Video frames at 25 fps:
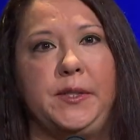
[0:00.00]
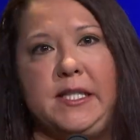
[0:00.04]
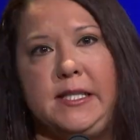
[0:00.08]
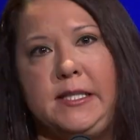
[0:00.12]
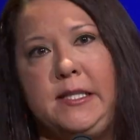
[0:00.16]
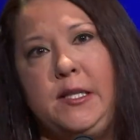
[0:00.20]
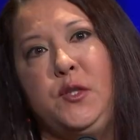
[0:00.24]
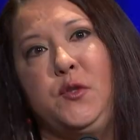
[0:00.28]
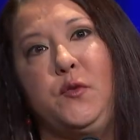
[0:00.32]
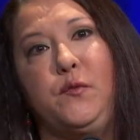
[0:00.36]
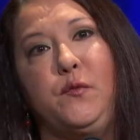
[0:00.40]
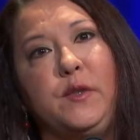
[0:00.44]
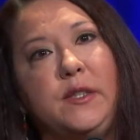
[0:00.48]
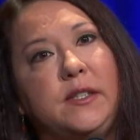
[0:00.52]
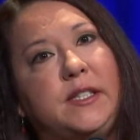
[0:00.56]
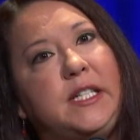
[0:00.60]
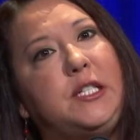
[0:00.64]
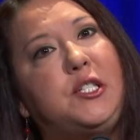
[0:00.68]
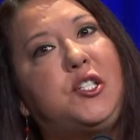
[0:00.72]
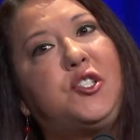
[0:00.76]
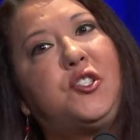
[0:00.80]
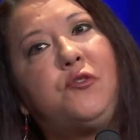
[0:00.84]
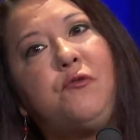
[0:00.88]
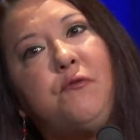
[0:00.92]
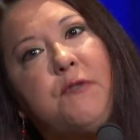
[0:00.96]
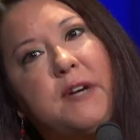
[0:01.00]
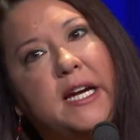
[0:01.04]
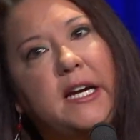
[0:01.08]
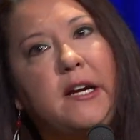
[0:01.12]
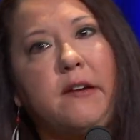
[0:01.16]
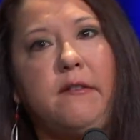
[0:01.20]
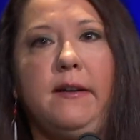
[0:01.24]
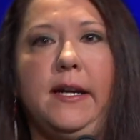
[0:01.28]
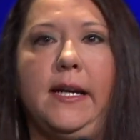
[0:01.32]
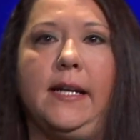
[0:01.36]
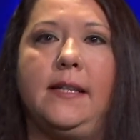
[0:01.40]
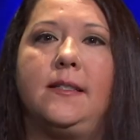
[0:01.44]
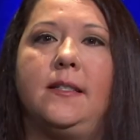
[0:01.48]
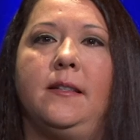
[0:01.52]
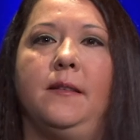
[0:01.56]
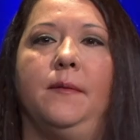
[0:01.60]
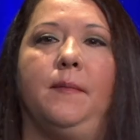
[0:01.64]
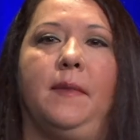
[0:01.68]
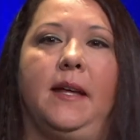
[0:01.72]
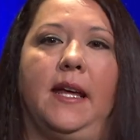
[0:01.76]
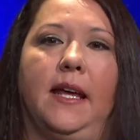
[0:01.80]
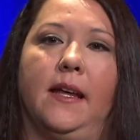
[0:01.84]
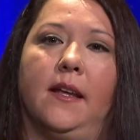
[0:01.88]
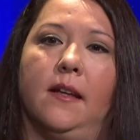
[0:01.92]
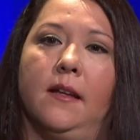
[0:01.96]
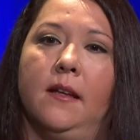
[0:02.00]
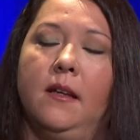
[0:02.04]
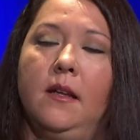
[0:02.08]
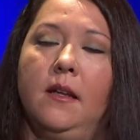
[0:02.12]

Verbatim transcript: this is really triggering to me.